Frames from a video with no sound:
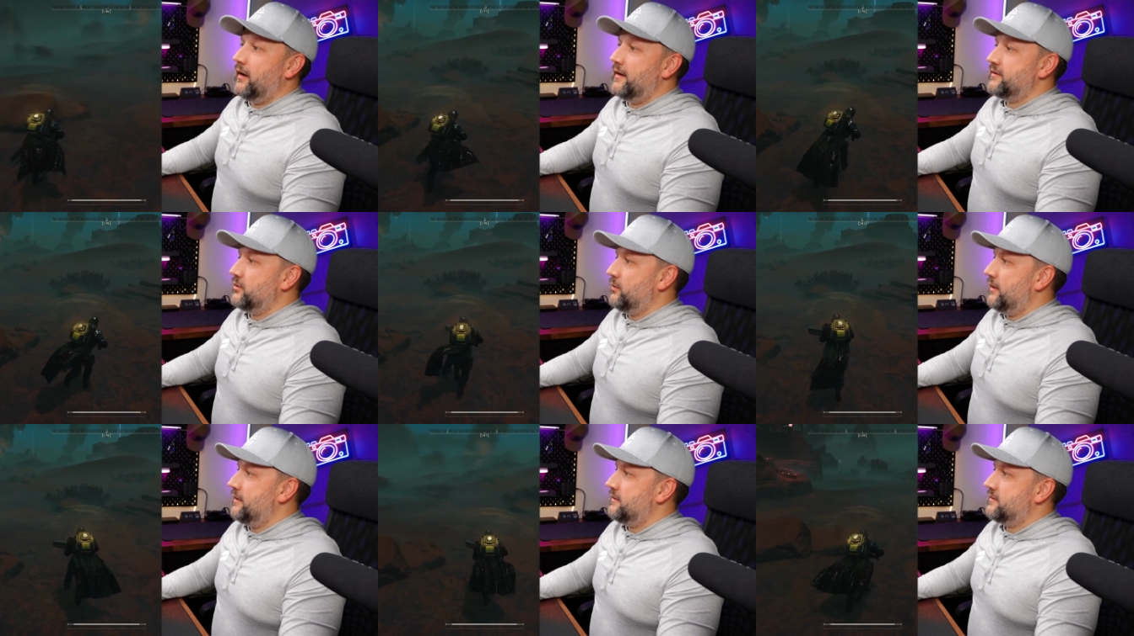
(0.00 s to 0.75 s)

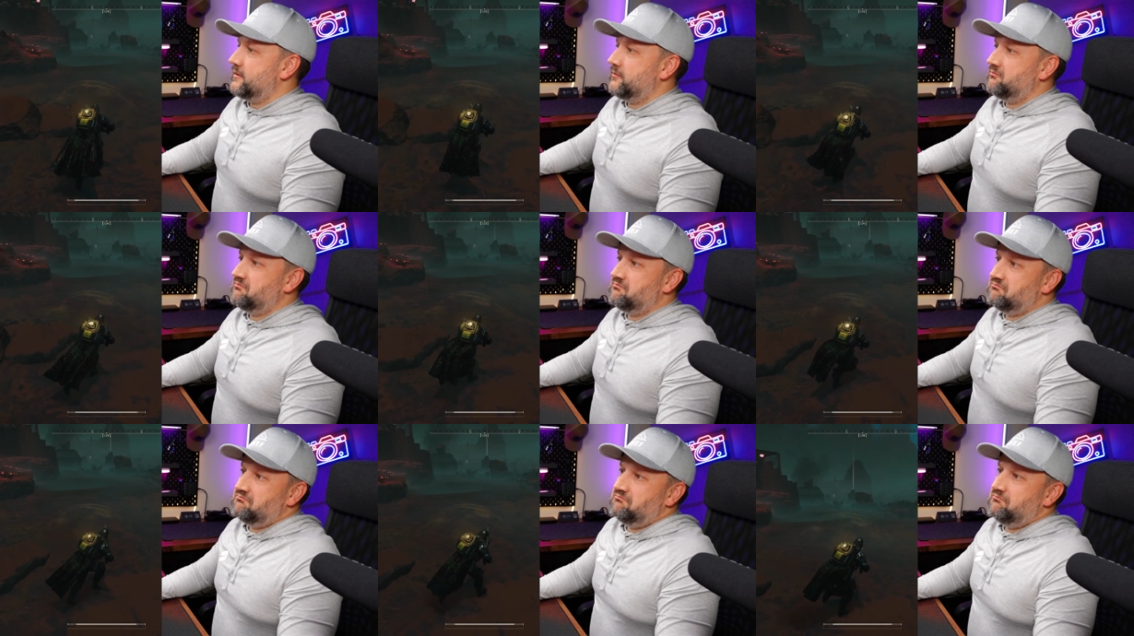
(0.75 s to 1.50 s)
Otherwise
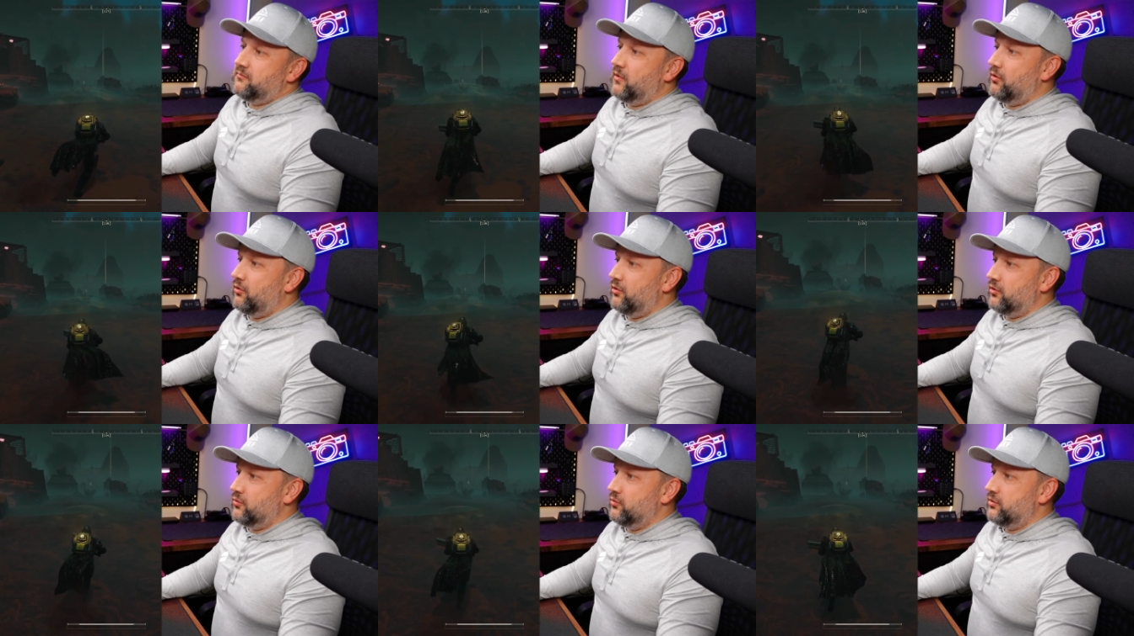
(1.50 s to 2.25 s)

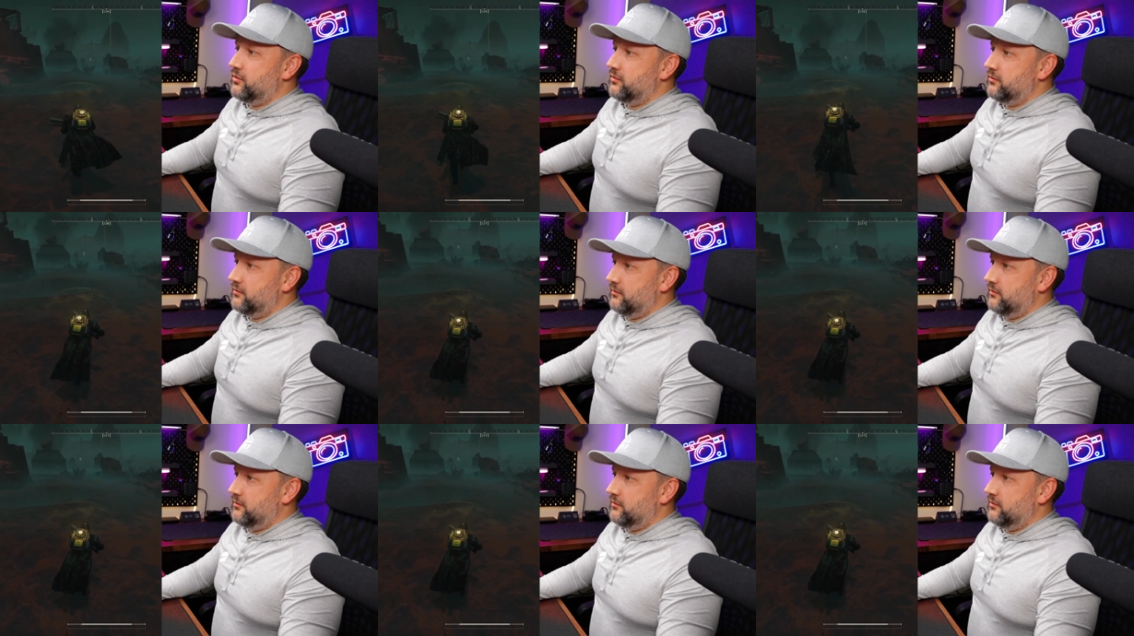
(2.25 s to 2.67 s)
all good.